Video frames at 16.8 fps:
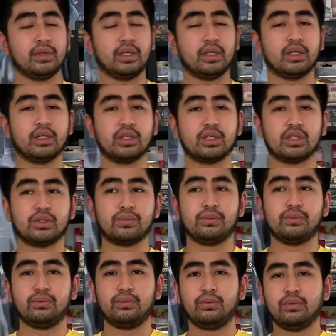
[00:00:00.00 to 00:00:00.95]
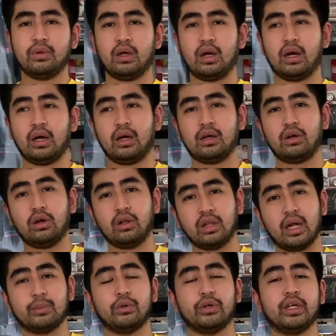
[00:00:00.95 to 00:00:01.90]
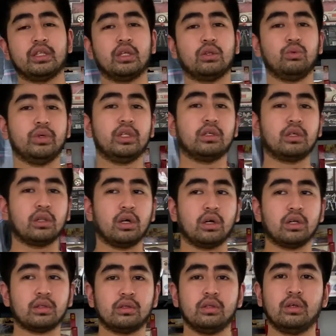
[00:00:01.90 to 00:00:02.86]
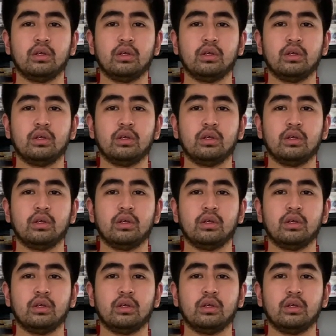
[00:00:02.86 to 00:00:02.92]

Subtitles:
is collaborated with CLOT